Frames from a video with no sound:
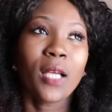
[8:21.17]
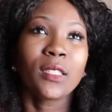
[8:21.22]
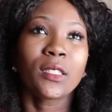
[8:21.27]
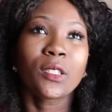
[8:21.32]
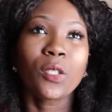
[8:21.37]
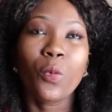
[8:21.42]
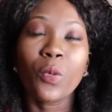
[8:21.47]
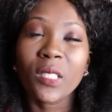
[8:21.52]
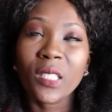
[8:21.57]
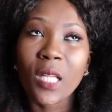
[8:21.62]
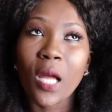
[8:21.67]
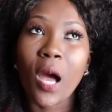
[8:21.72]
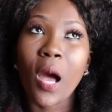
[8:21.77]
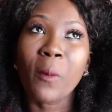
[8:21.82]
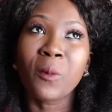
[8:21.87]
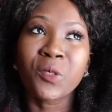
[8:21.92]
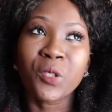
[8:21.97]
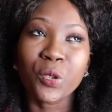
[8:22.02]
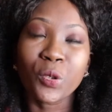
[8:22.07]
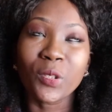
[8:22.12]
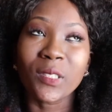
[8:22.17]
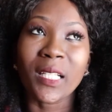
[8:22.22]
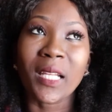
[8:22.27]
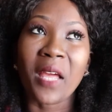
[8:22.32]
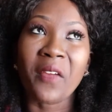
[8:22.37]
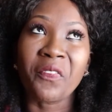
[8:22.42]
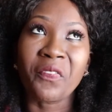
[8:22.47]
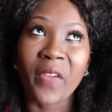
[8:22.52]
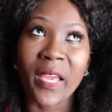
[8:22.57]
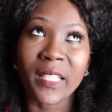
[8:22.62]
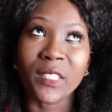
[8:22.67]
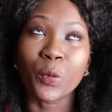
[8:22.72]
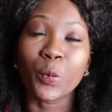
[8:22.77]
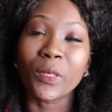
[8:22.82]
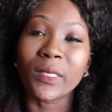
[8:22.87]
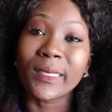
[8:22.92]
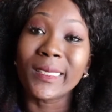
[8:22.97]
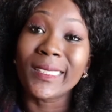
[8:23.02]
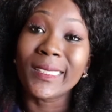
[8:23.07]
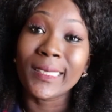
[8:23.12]
So one of the obstacles that I faced
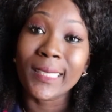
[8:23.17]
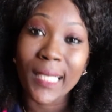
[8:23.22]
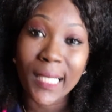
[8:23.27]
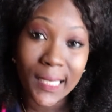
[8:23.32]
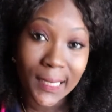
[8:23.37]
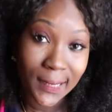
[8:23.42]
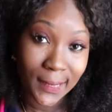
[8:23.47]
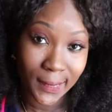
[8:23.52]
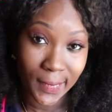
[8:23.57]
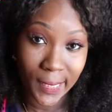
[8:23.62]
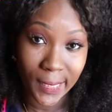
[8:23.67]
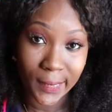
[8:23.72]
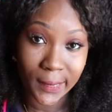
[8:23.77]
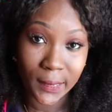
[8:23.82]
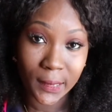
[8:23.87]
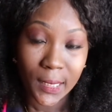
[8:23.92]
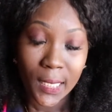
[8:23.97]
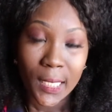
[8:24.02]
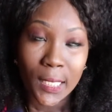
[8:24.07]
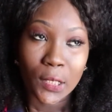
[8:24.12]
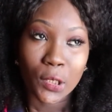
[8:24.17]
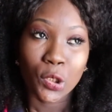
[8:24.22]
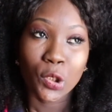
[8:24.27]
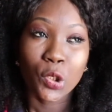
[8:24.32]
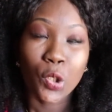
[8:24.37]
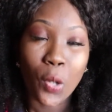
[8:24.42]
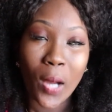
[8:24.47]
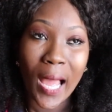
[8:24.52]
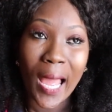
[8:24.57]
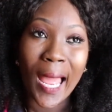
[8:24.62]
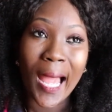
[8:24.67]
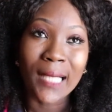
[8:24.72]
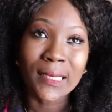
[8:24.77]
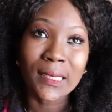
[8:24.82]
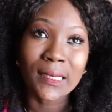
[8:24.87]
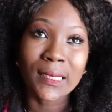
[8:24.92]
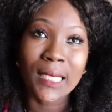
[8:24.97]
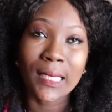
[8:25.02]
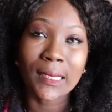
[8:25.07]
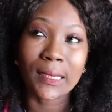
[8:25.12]
was the TEAS test. So I had
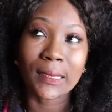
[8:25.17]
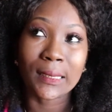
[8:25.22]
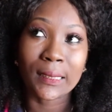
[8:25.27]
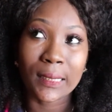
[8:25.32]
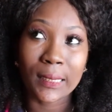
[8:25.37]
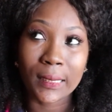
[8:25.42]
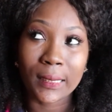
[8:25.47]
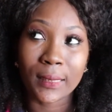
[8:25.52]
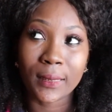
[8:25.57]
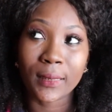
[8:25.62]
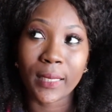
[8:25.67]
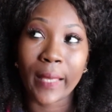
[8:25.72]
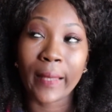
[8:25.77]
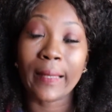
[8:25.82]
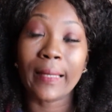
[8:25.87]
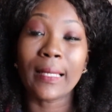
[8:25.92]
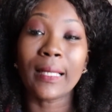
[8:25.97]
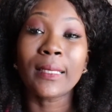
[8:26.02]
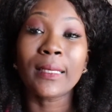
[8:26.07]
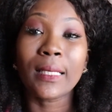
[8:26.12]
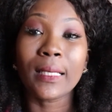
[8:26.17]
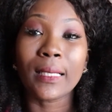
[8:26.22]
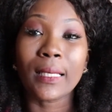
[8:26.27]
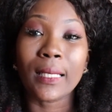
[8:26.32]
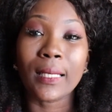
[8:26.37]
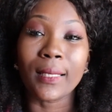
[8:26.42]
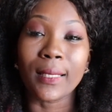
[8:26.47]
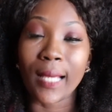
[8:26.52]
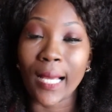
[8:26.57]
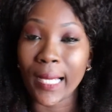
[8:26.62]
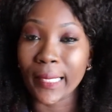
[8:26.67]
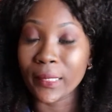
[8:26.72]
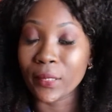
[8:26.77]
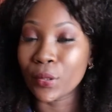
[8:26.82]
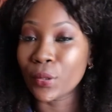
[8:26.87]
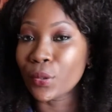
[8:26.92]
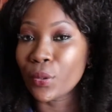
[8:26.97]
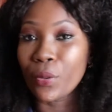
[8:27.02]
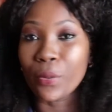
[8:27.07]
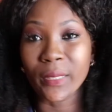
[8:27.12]
to take the TEAS, and luckily, God
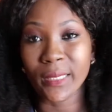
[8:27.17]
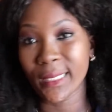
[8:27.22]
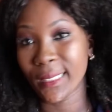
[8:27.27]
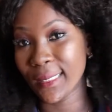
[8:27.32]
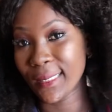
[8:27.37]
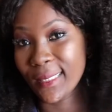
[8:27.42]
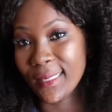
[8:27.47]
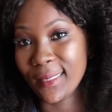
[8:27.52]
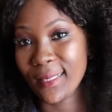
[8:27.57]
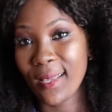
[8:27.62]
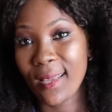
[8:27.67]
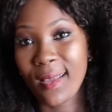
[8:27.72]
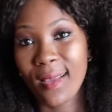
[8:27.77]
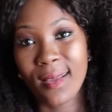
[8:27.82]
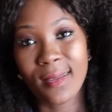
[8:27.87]
is so good.